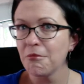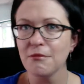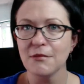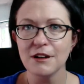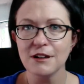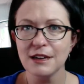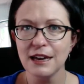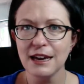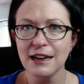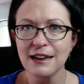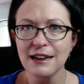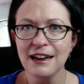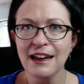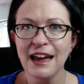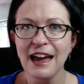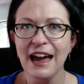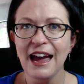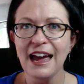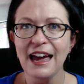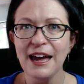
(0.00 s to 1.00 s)
Okay,
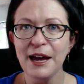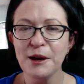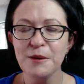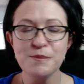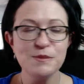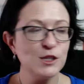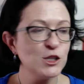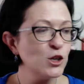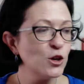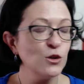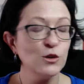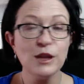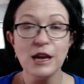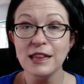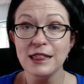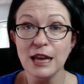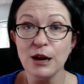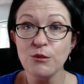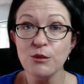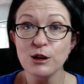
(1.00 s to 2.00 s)
and
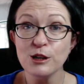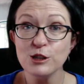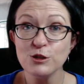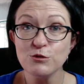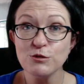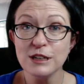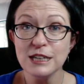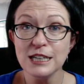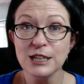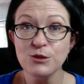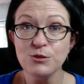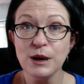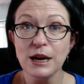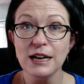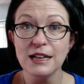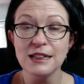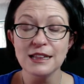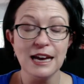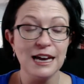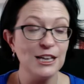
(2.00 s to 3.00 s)
that works really
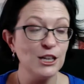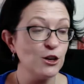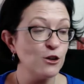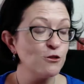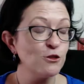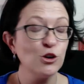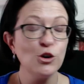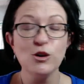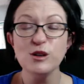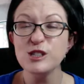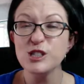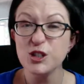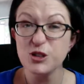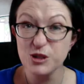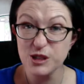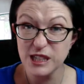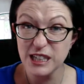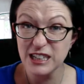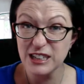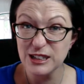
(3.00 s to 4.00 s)
well. And of course your
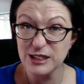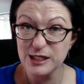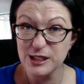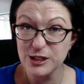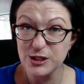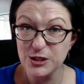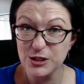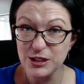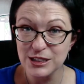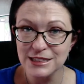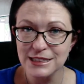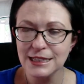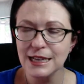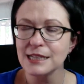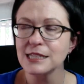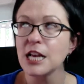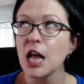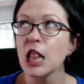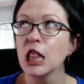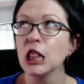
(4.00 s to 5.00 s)
single student
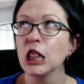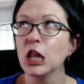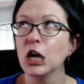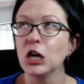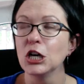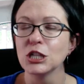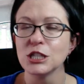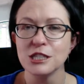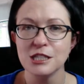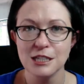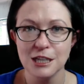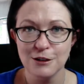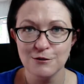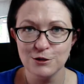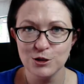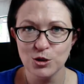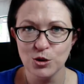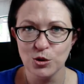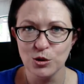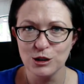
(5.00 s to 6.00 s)
gets lots of
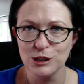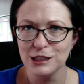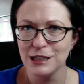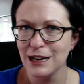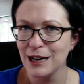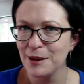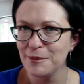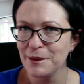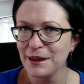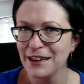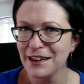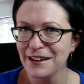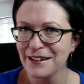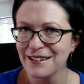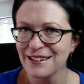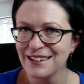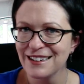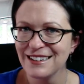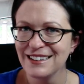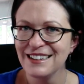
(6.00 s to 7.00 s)
talk time
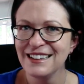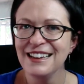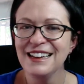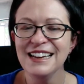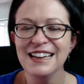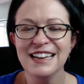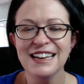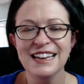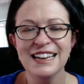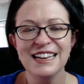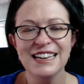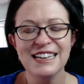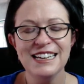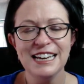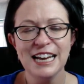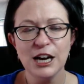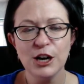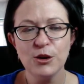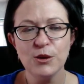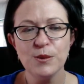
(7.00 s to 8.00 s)
here.
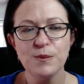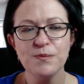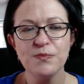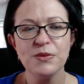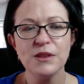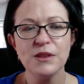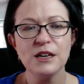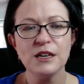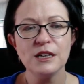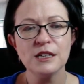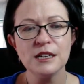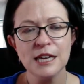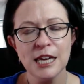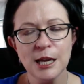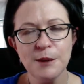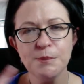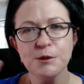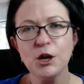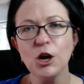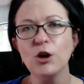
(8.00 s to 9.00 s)
Now,
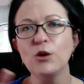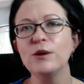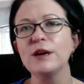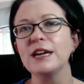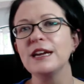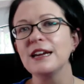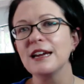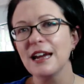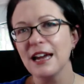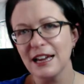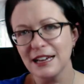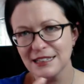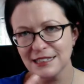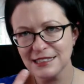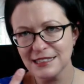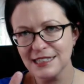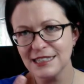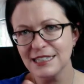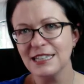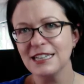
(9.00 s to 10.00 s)
keep going
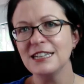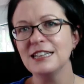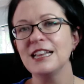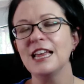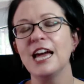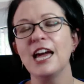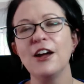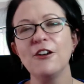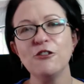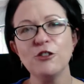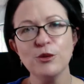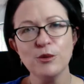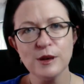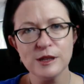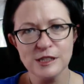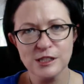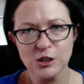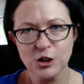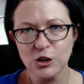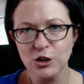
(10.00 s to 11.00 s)
until
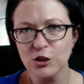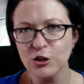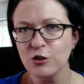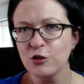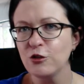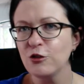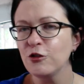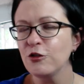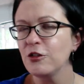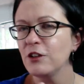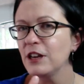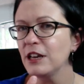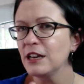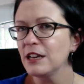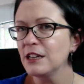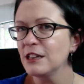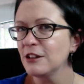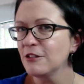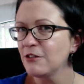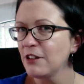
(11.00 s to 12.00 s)
everyone's got a good
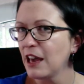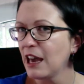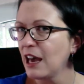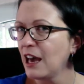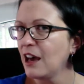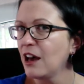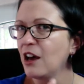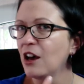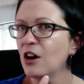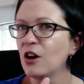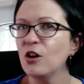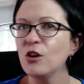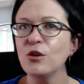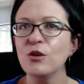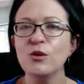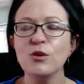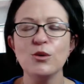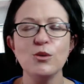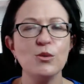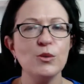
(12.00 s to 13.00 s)
feel of
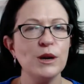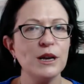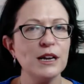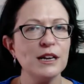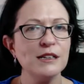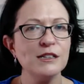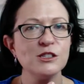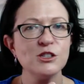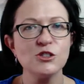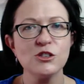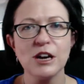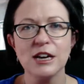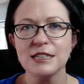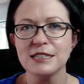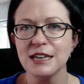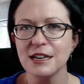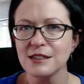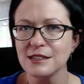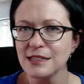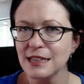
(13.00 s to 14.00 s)
how we construct
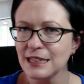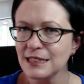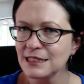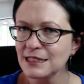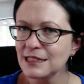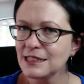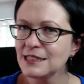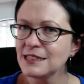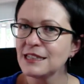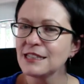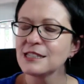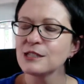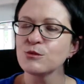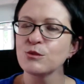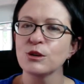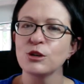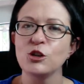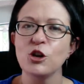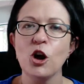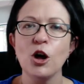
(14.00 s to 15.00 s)
our sentences and
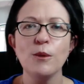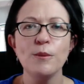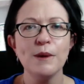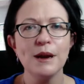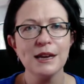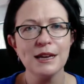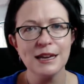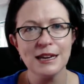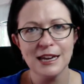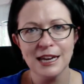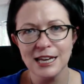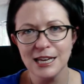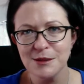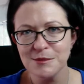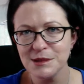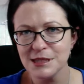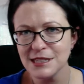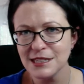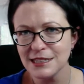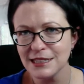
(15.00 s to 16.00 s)
we're not making any
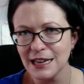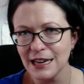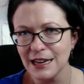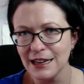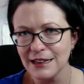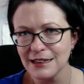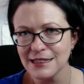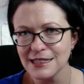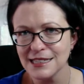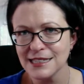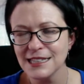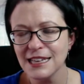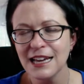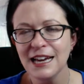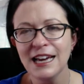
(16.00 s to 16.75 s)
mistakes.